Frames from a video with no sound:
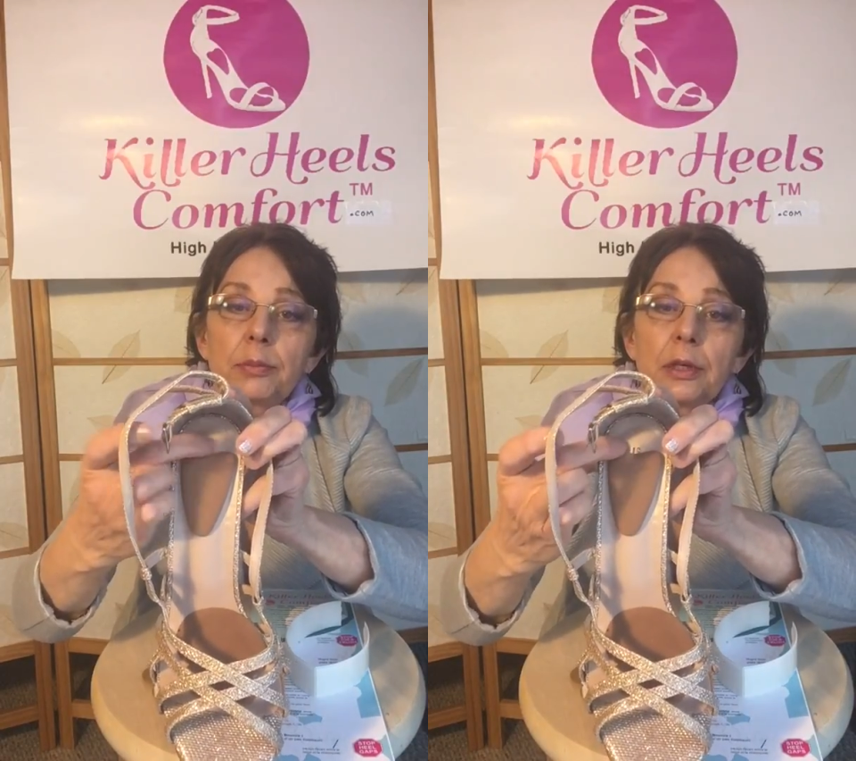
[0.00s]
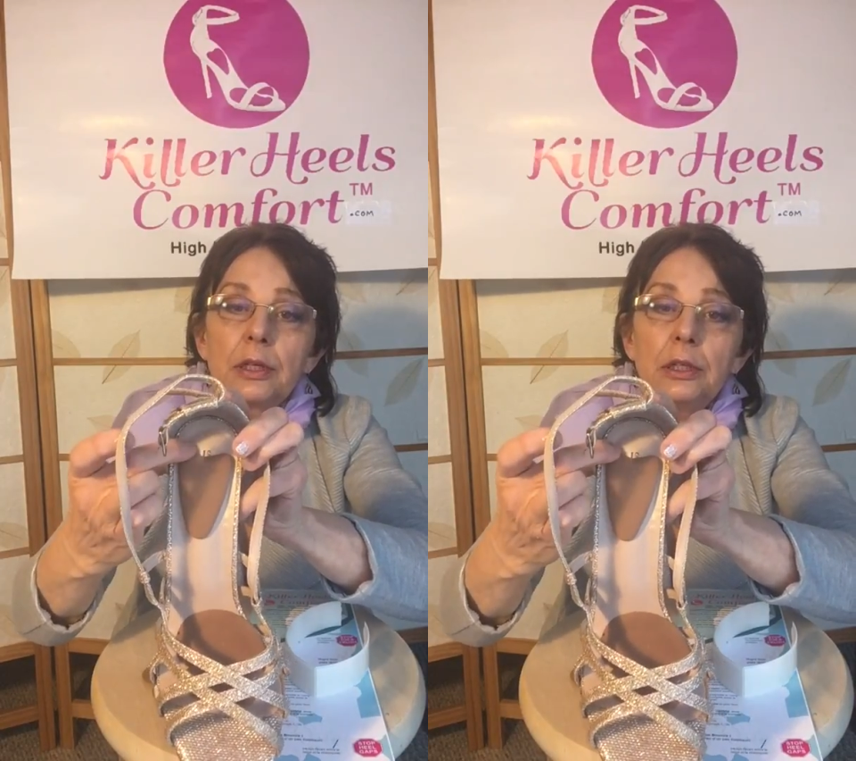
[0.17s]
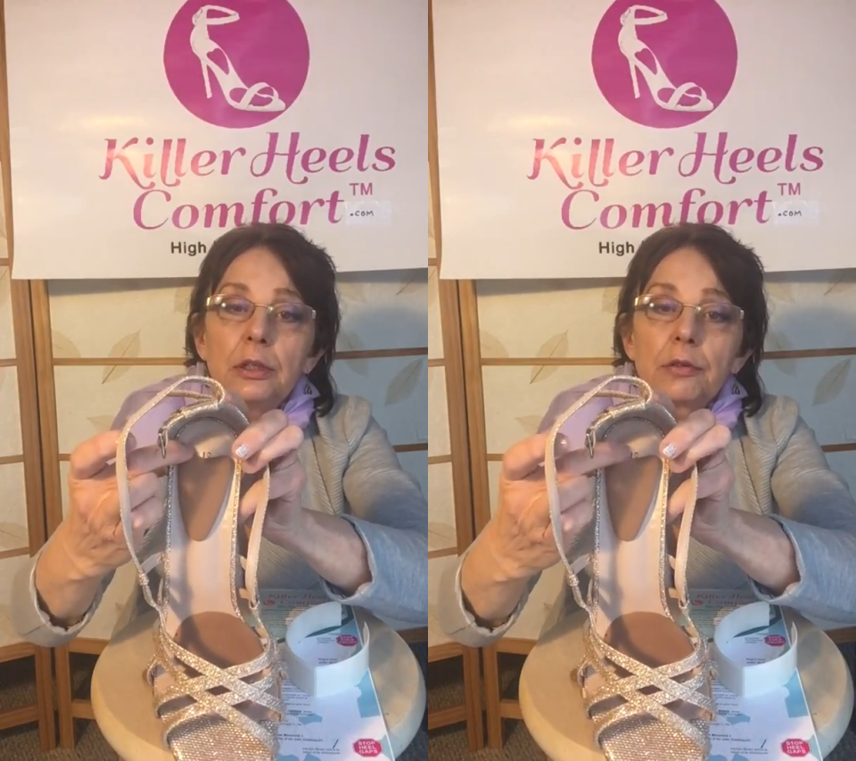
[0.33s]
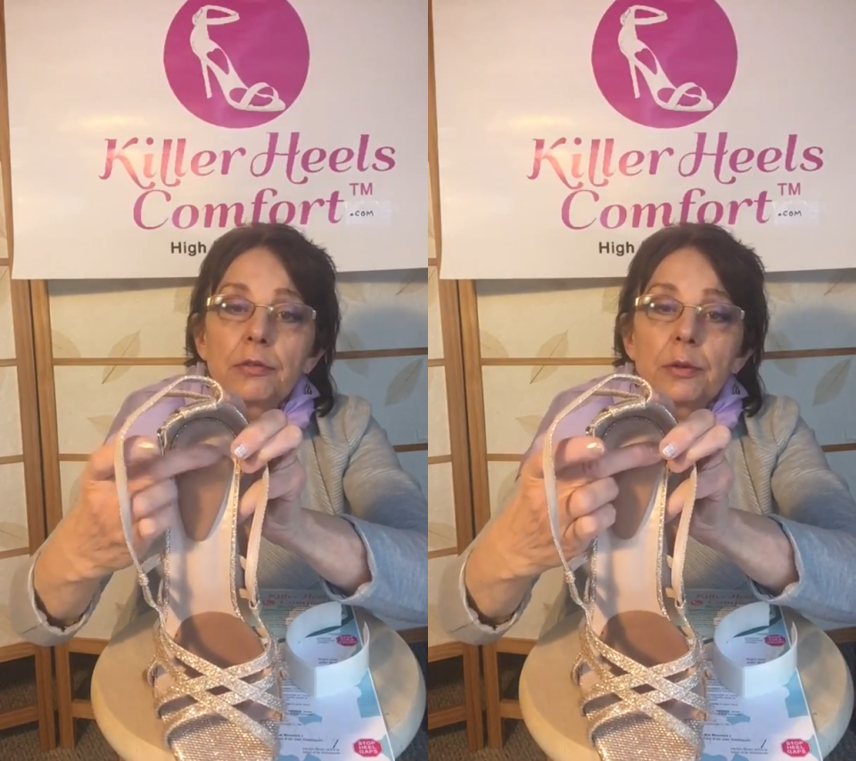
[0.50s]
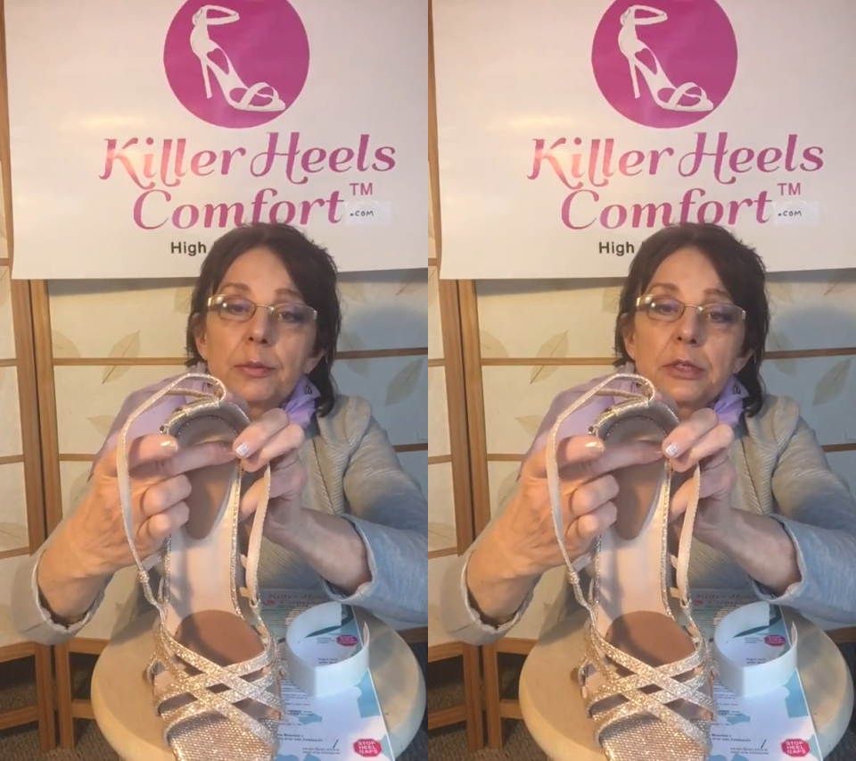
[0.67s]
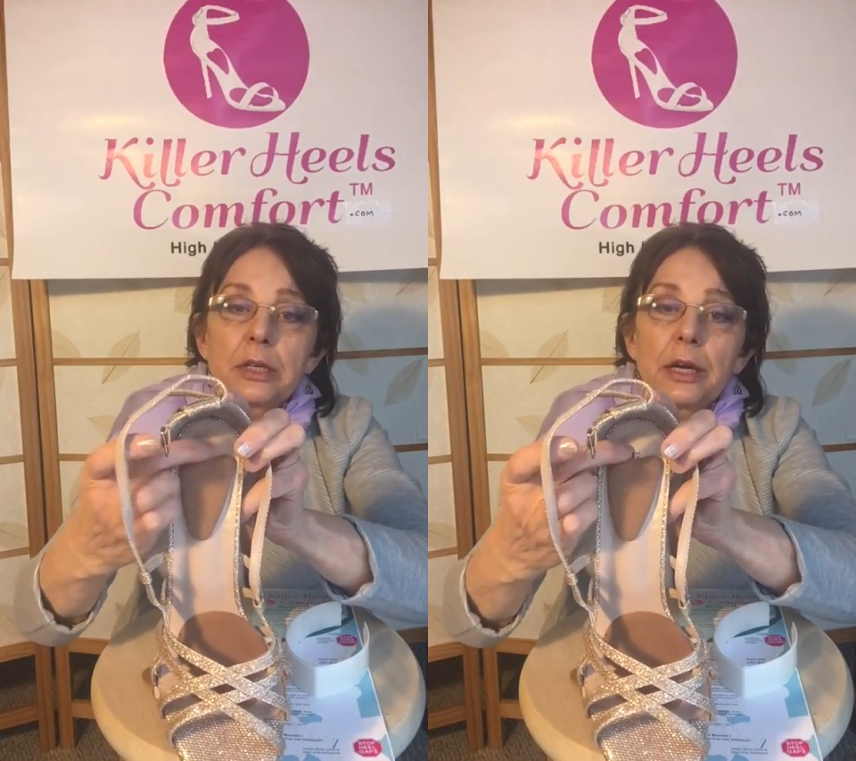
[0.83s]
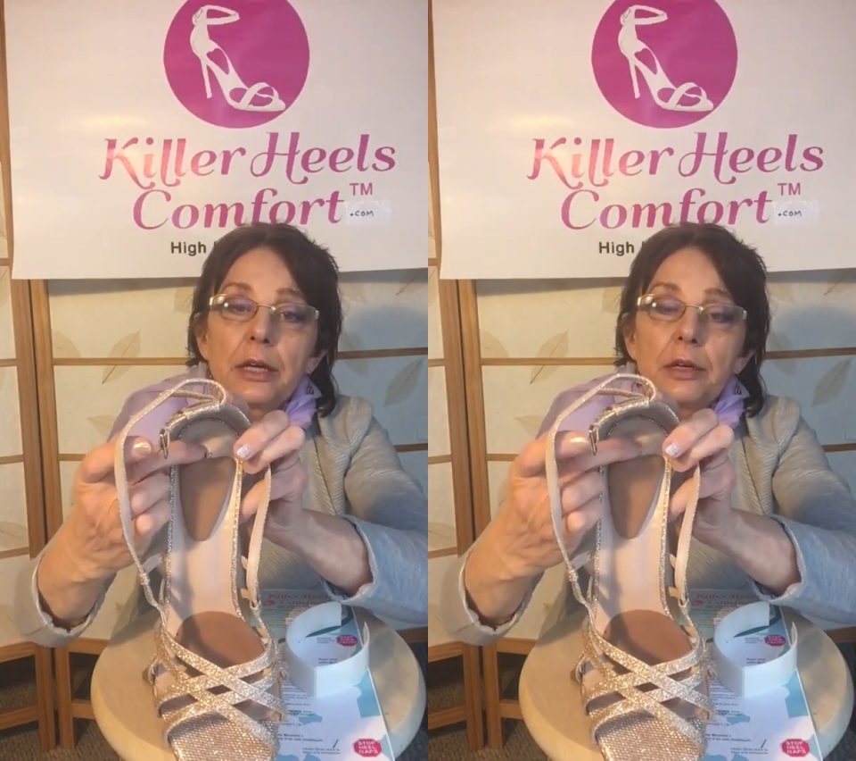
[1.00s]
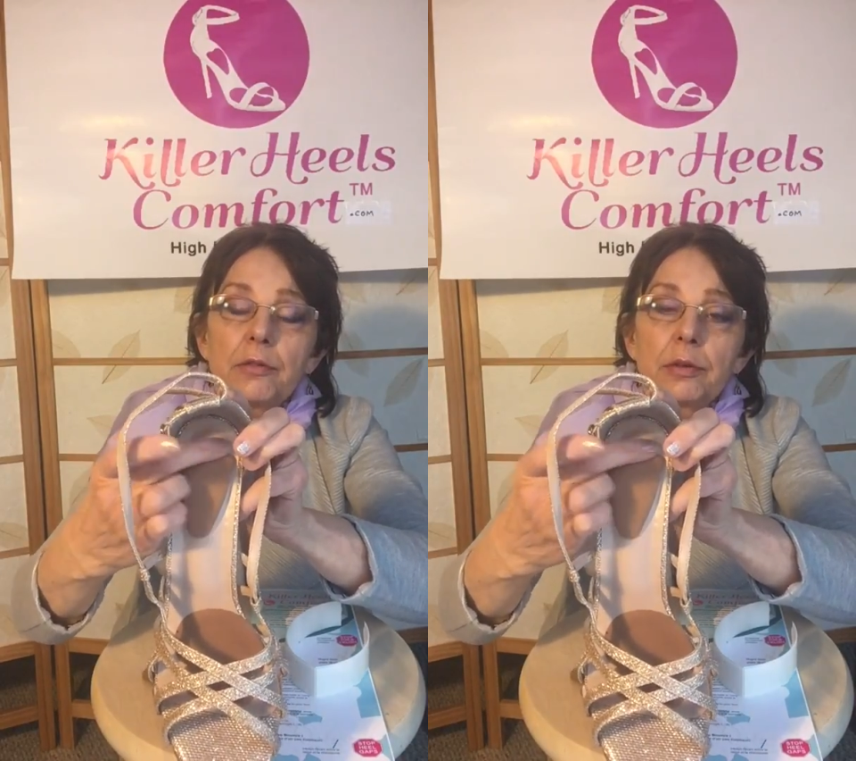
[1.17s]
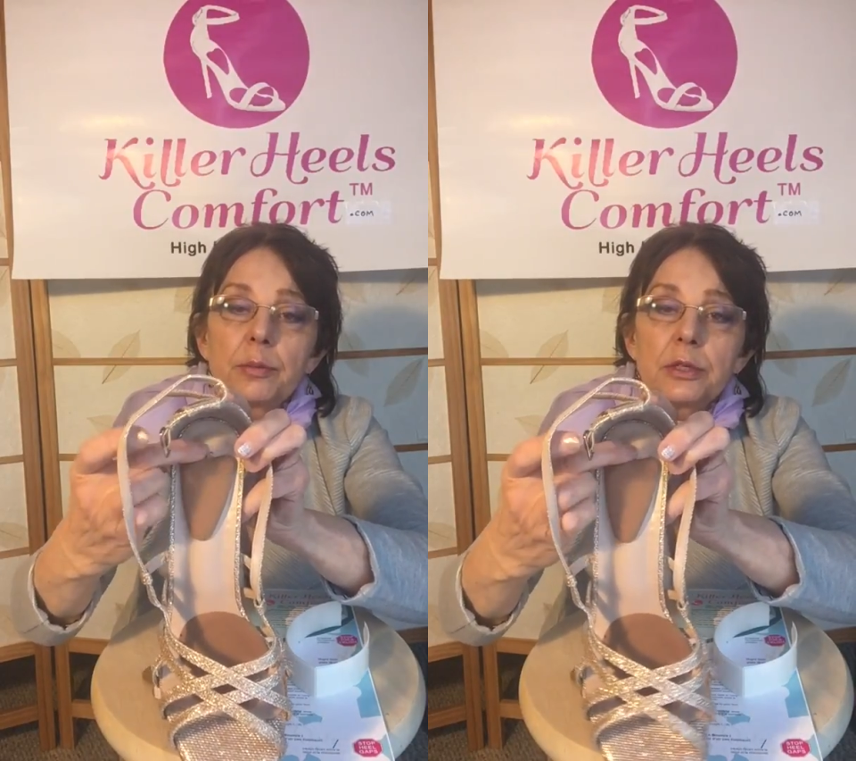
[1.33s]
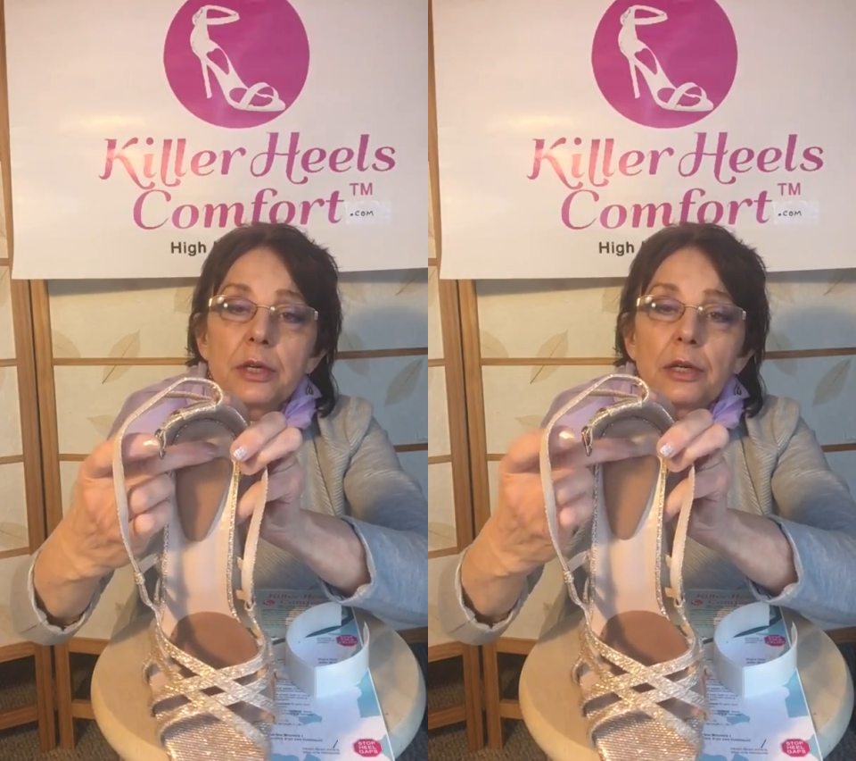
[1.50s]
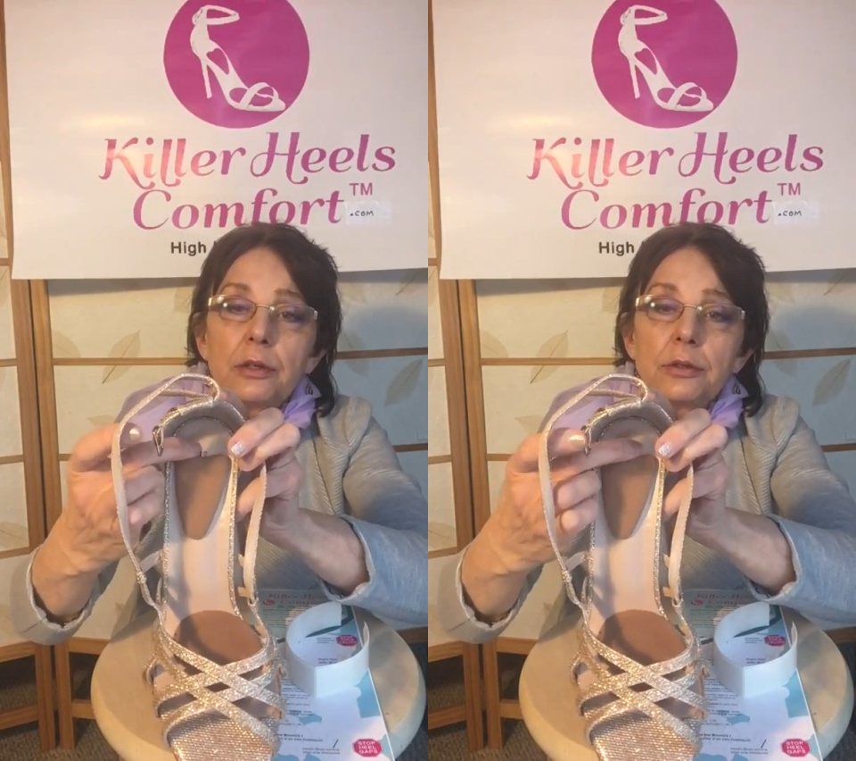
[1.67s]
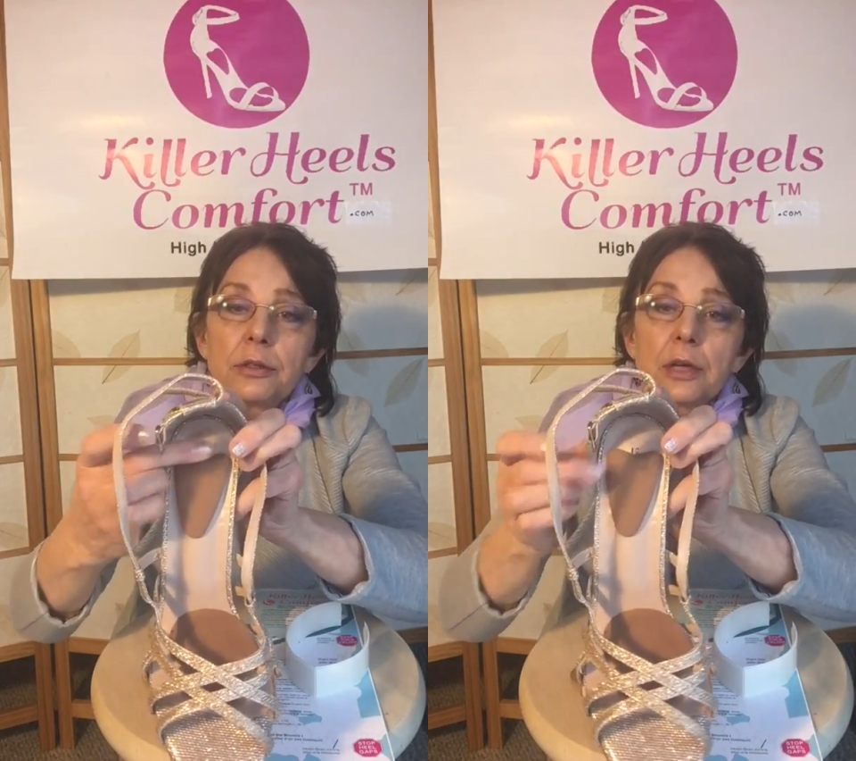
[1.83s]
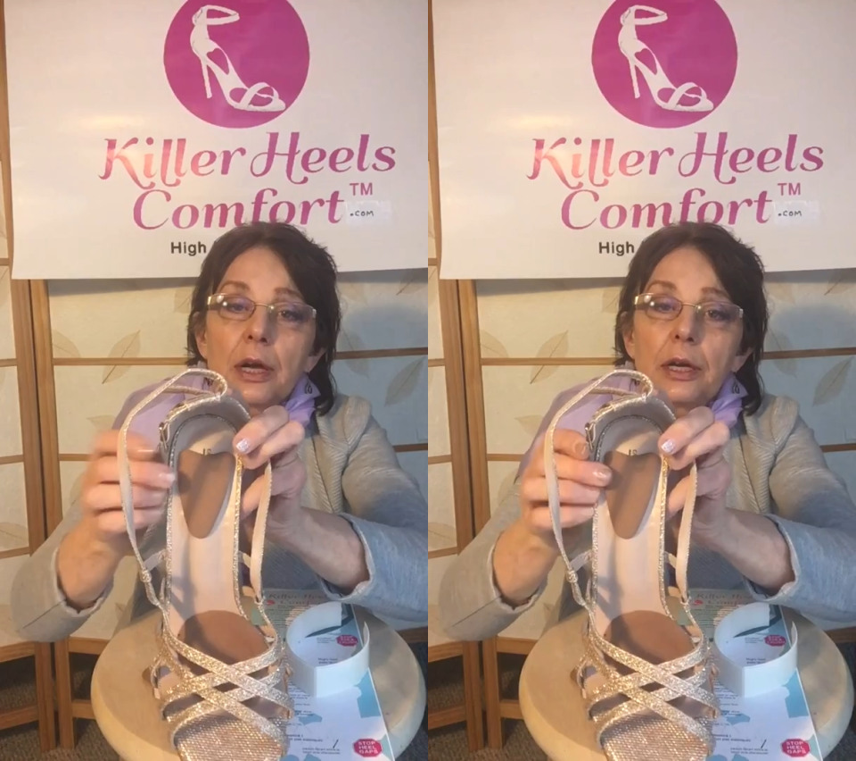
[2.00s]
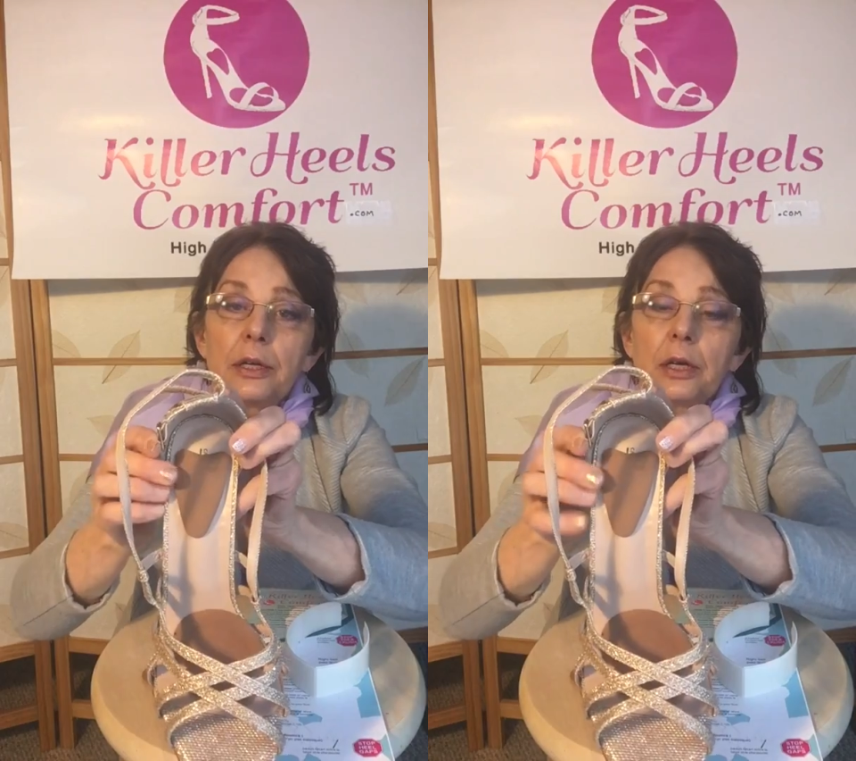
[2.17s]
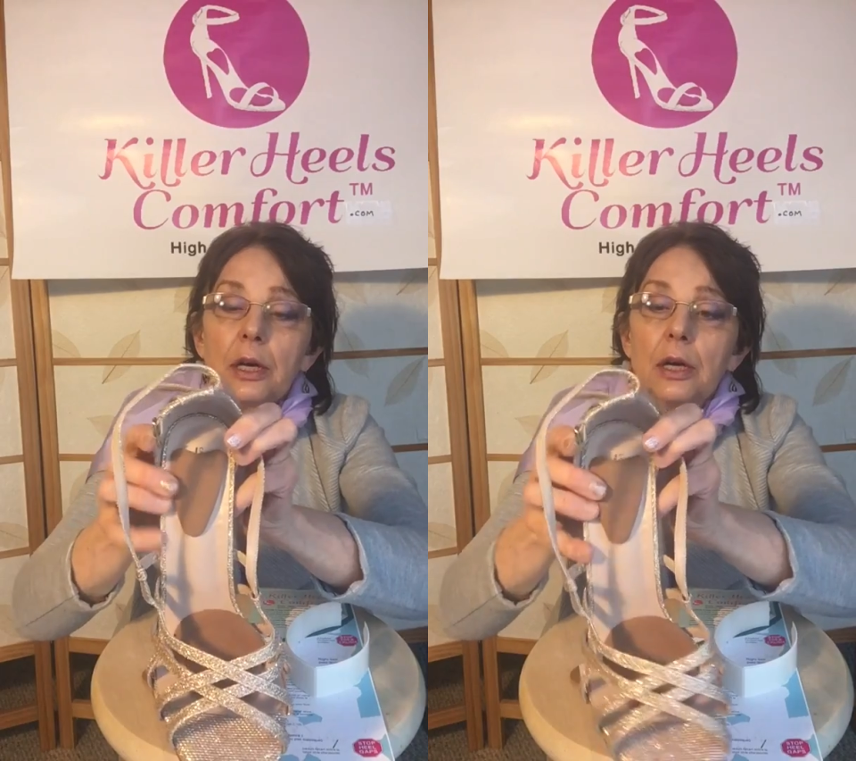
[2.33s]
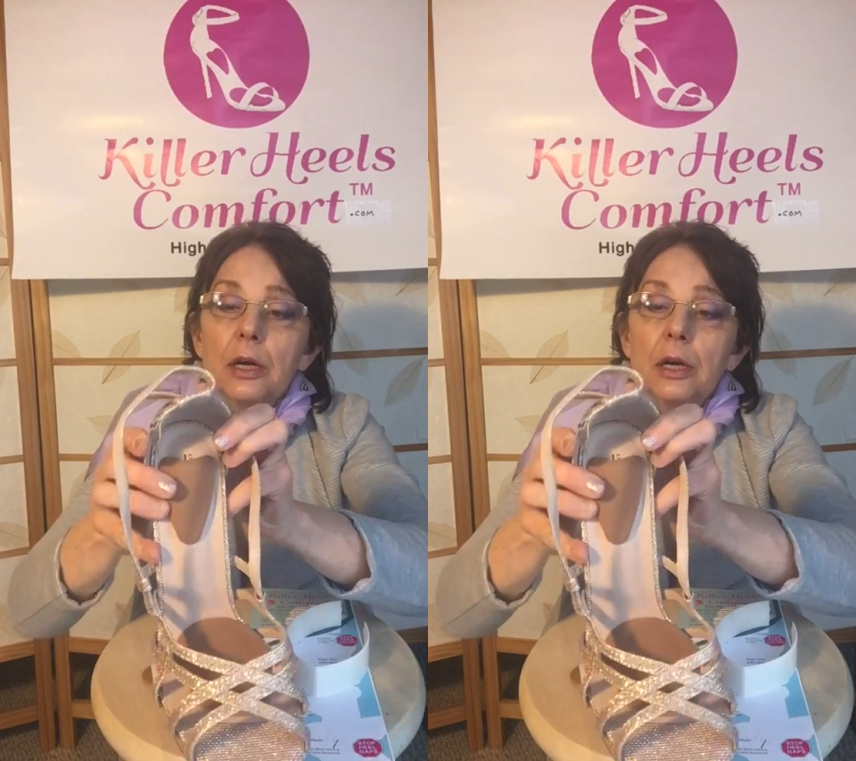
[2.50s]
the heel from sliding from side to side.